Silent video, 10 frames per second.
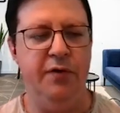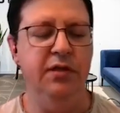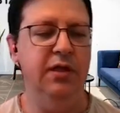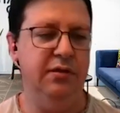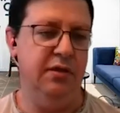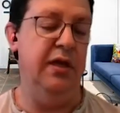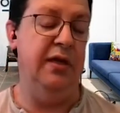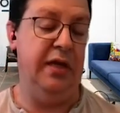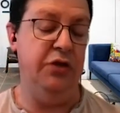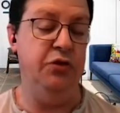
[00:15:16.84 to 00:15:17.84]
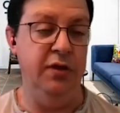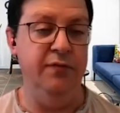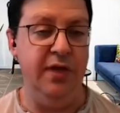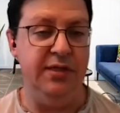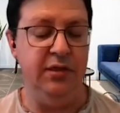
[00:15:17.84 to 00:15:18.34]
a fund that eh,
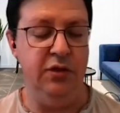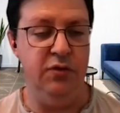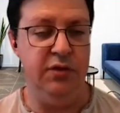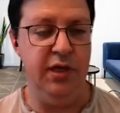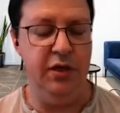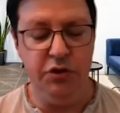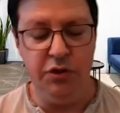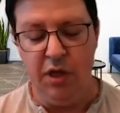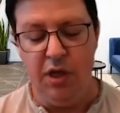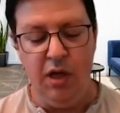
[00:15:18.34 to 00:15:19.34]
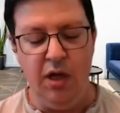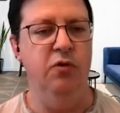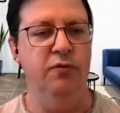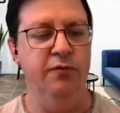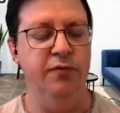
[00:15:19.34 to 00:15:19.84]
actually invests in your stage.
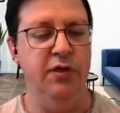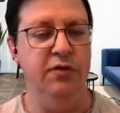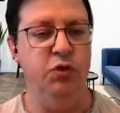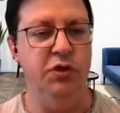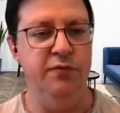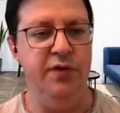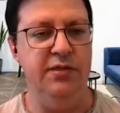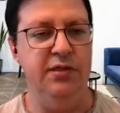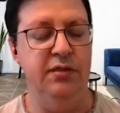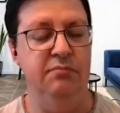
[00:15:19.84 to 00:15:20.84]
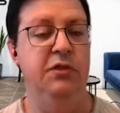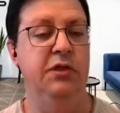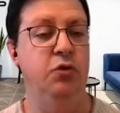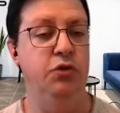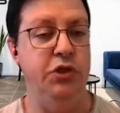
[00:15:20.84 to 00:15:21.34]
Look for a fund which invests in
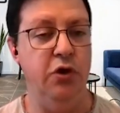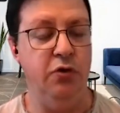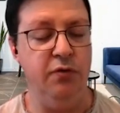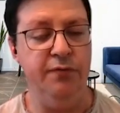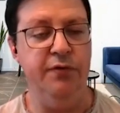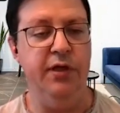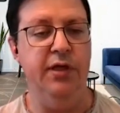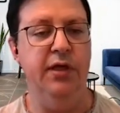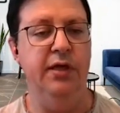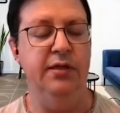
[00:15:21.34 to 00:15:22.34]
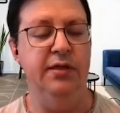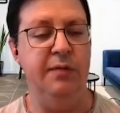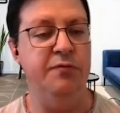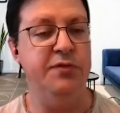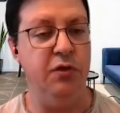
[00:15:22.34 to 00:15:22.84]
your geography and the
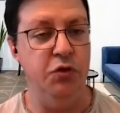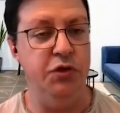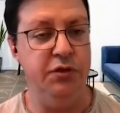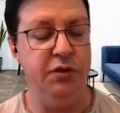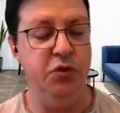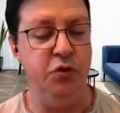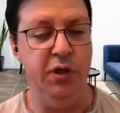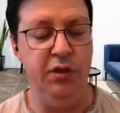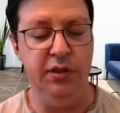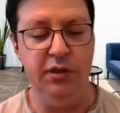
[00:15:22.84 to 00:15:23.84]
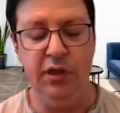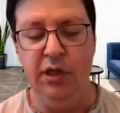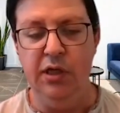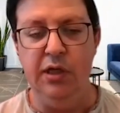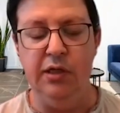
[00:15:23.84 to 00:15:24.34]
type of solution that you're building.
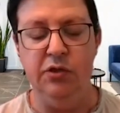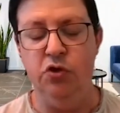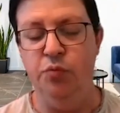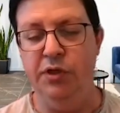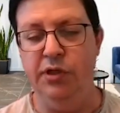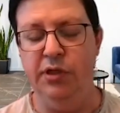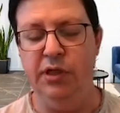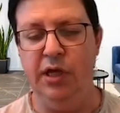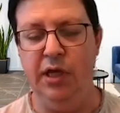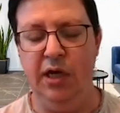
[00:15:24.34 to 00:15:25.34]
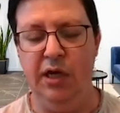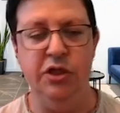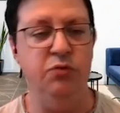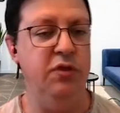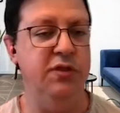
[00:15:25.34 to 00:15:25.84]
It could be uh,
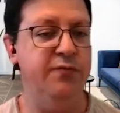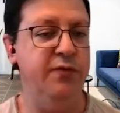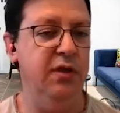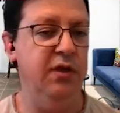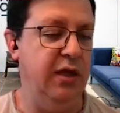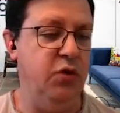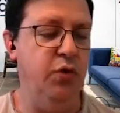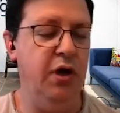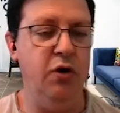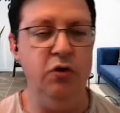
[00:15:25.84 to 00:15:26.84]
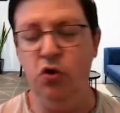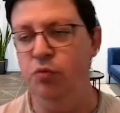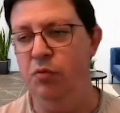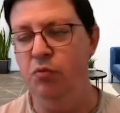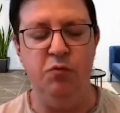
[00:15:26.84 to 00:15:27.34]
a generalist fund like we are. It
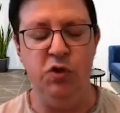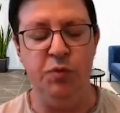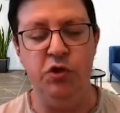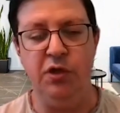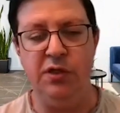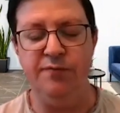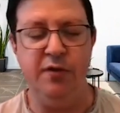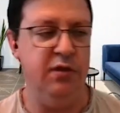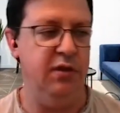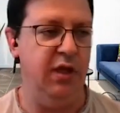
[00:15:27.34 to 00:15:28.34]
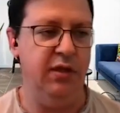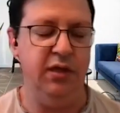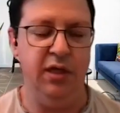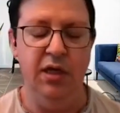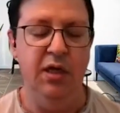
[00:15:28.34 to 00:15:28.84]
could be a more specialized fund
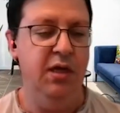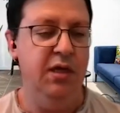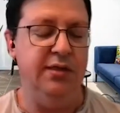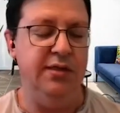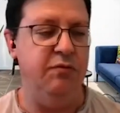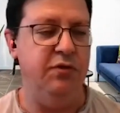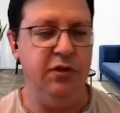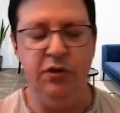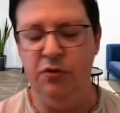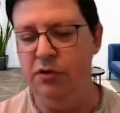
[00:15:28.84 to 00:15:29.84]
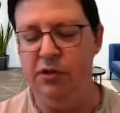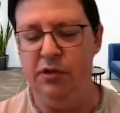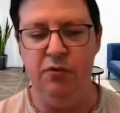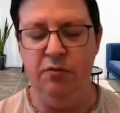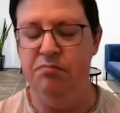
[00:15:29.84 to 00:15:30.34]
like uh, in
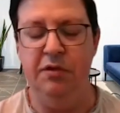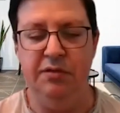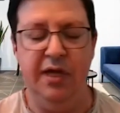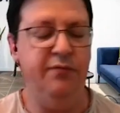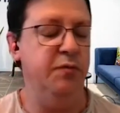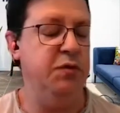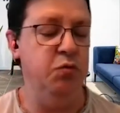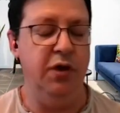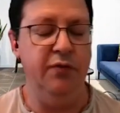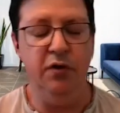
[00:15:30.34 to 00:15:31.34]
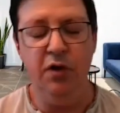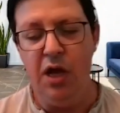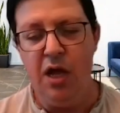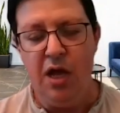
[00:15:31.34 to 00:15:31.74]
cybersecurity or in DevOps or whatever.